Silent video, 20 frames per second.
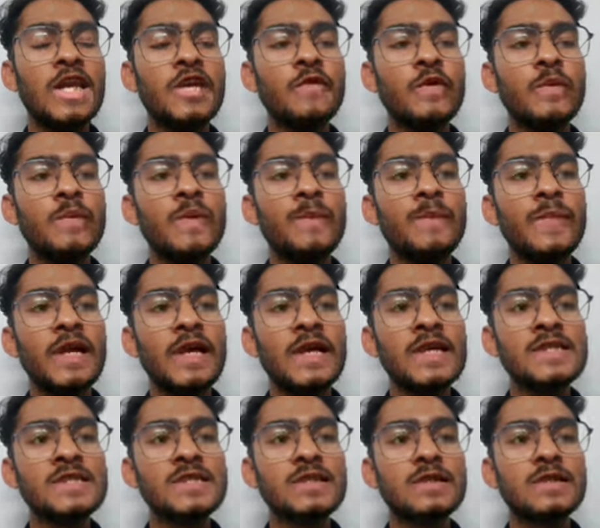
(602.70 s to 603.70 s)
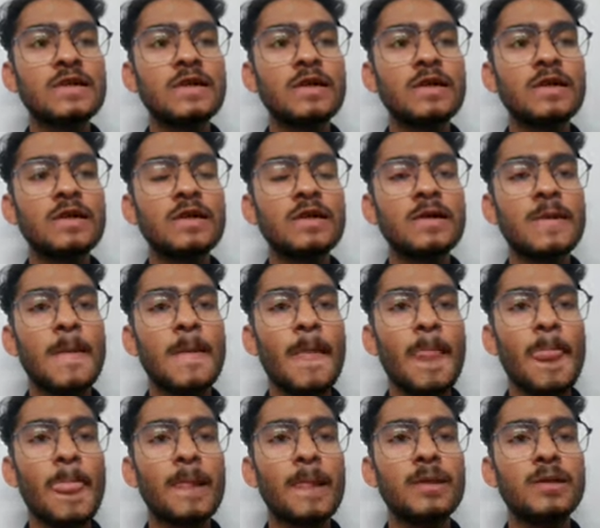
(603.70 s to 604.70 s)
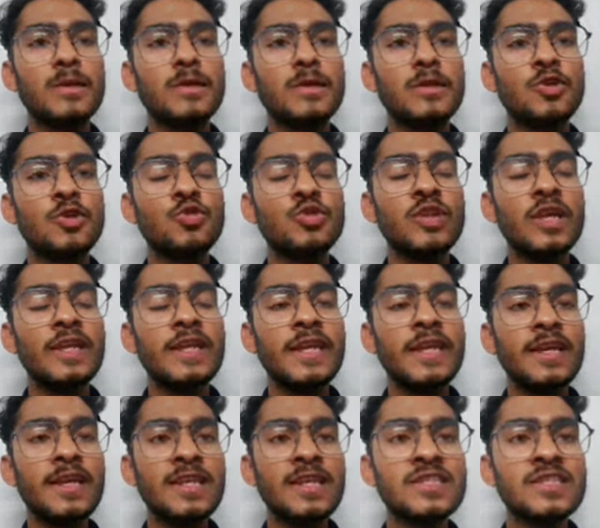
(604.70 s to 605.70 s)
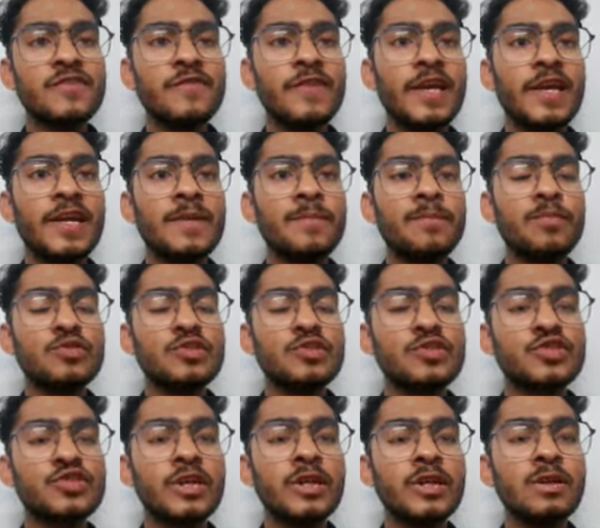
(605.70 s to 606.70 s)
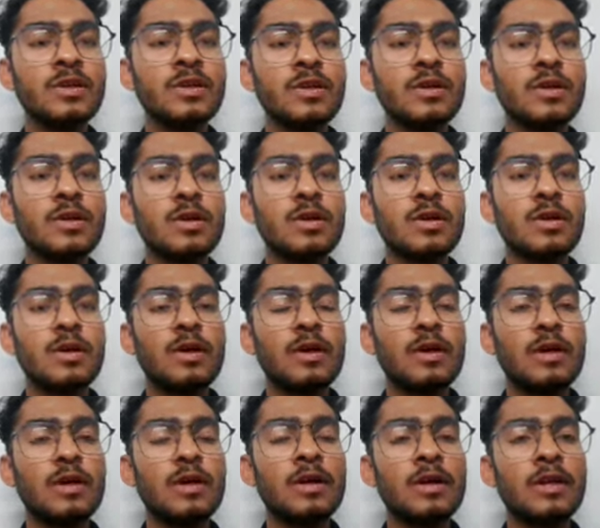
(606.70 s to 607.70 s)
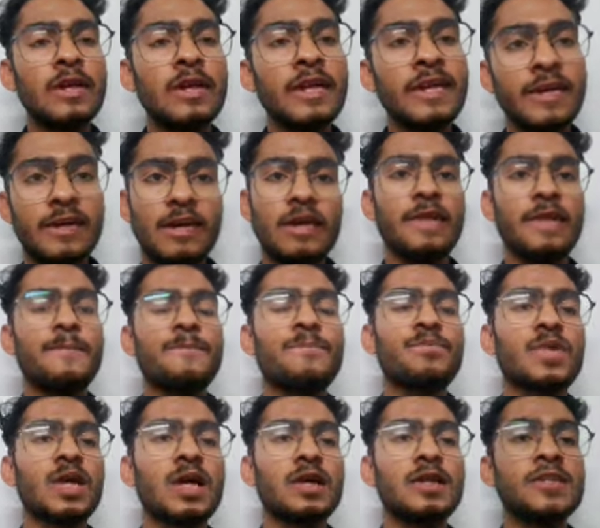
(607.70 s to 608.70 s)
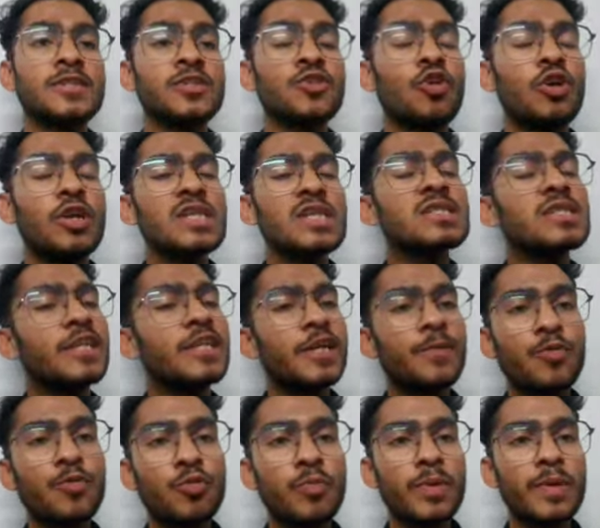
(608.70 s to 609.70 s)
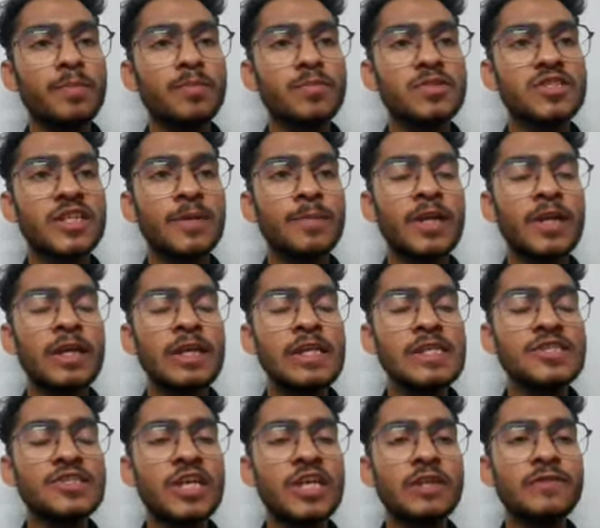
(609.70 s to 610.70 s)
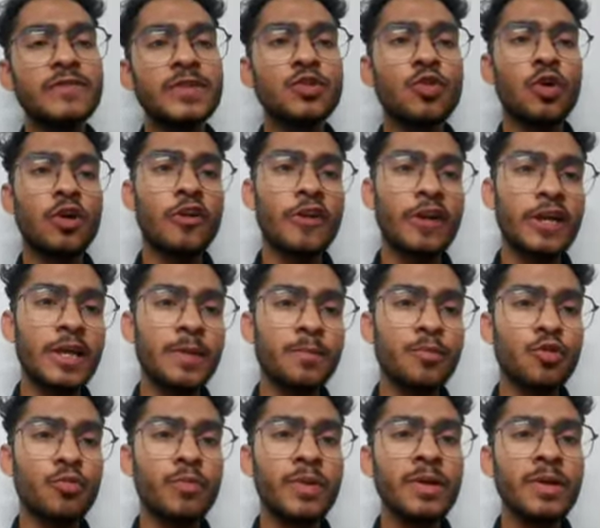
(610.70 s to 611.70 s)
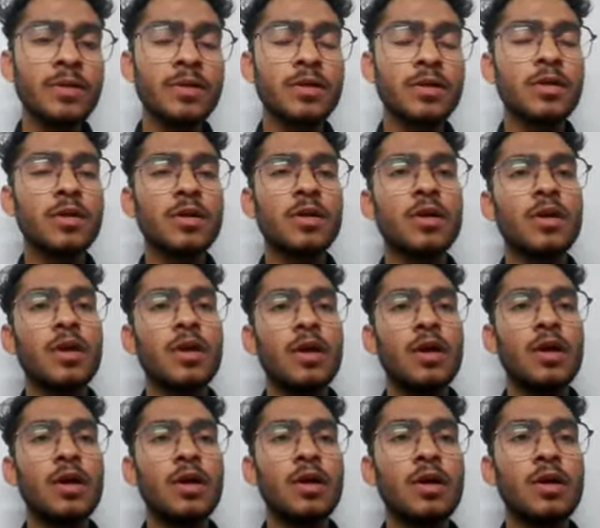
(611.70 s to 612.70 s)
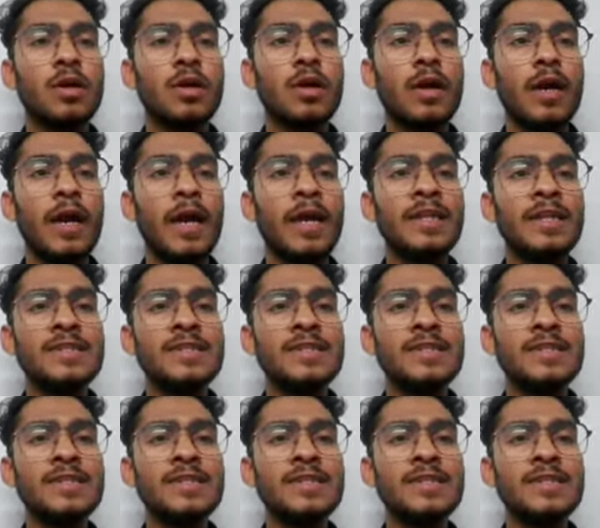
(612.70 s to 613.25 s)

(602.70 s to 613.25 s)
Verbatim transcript: be placed uh, to the nearest vacant position uh, linearly this is called as linear probing. Similarly is done with quadratic probing. Uh, and these are